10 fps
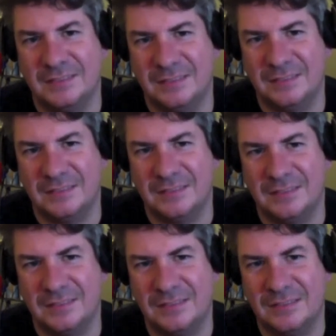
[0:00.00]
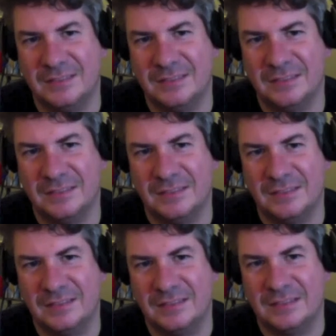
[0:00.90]

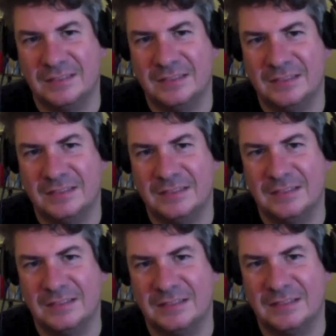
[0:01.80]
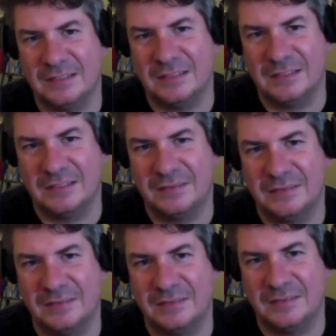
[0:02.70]

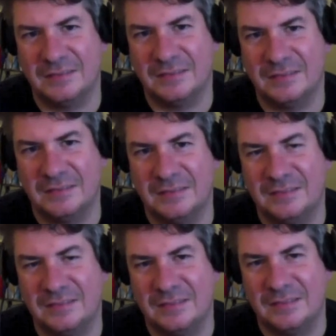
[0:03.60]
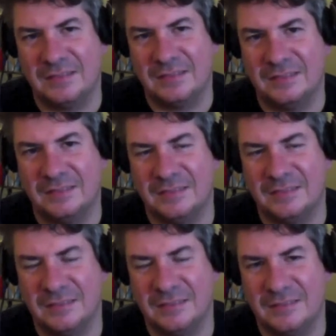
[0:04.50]

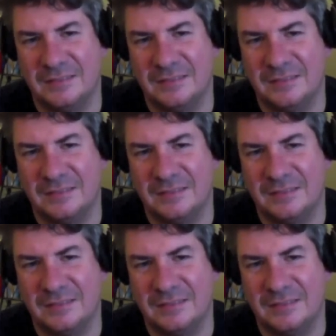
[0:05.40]
[no speech]